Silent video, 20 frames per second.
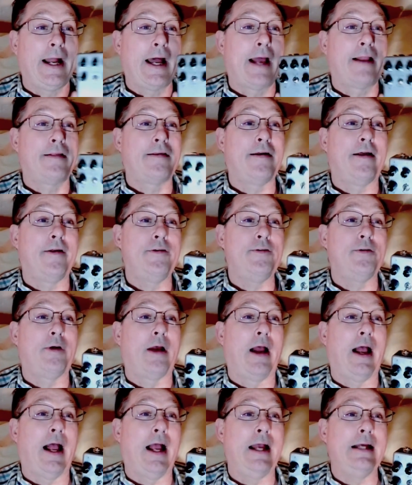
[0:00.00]
and I got to tell you
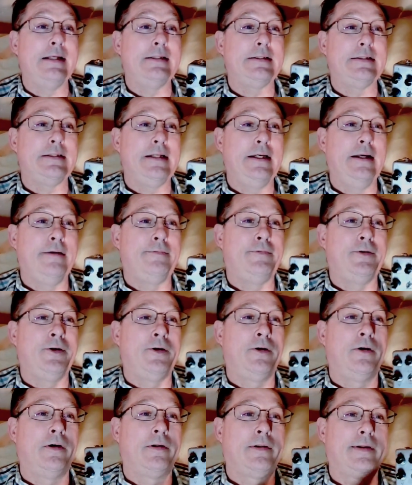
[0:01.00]
guys, if
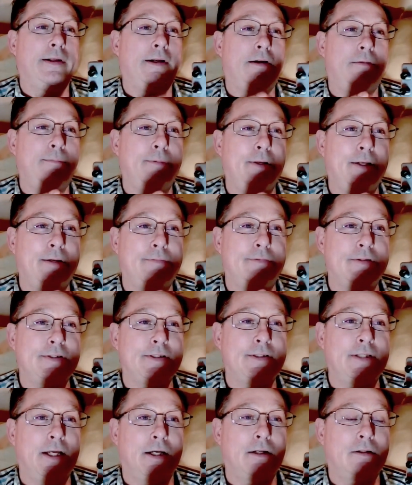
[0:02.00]
you're a little bit of a
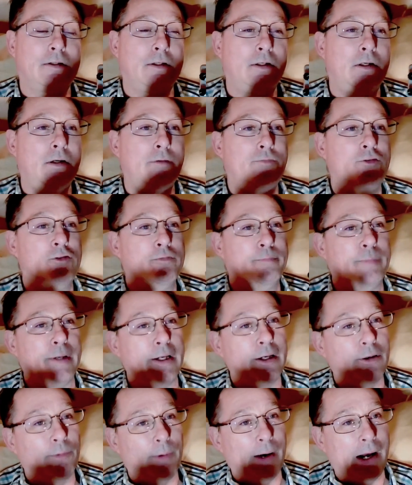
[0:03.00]
stickler, if you've
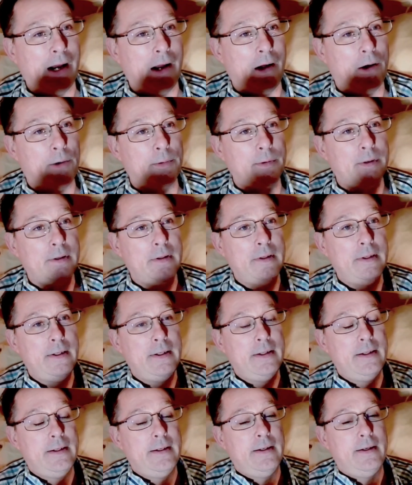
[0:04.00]
been around,
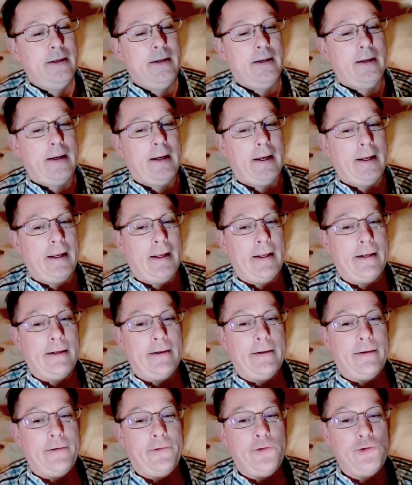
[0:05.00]

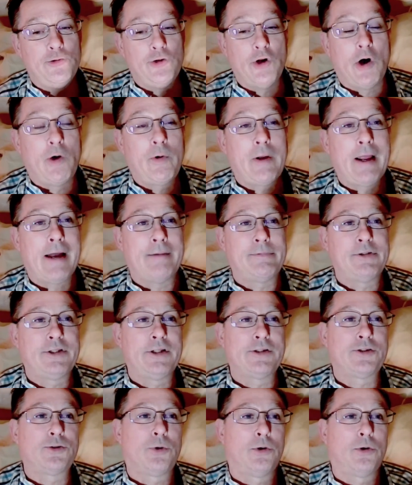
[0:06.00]
and you don't have a
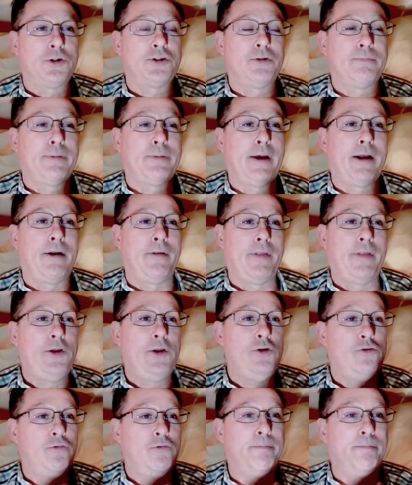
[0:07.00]
distortion pedal
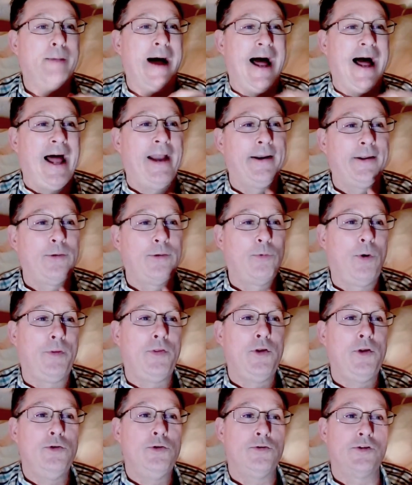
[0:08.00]
that you've bonded
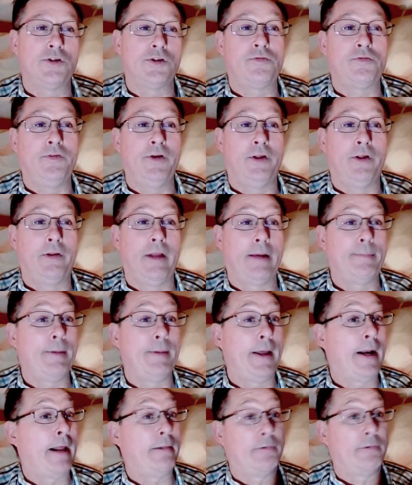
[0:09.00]
with and you just feel like,
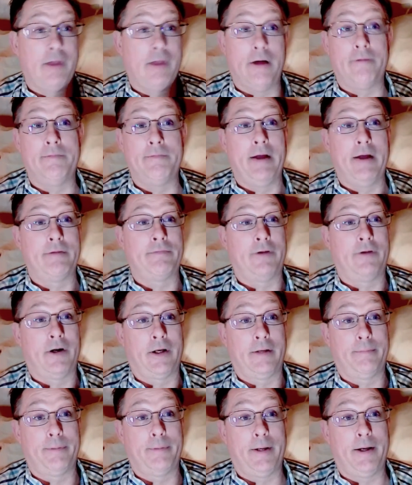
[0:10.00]
man, I love that
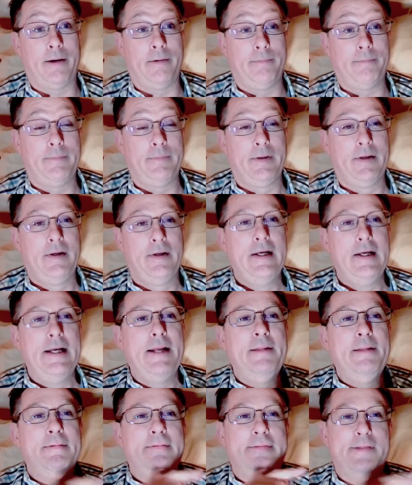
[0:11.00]
fucking pedal.
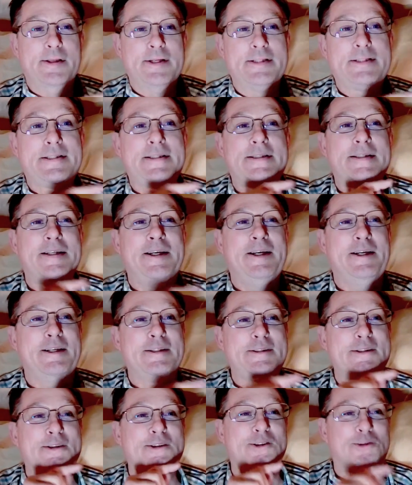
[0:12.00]
This
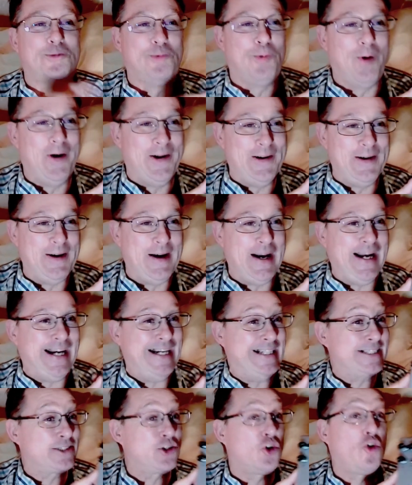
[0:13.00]
is the one.
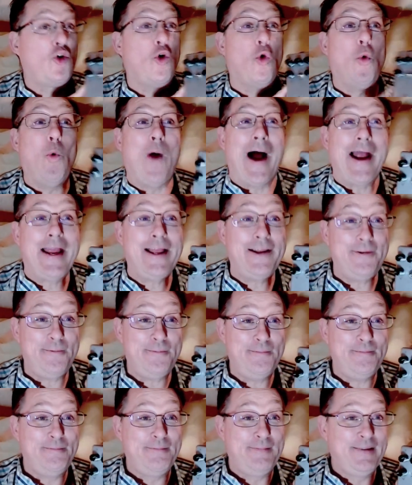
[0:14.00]
It's quiet,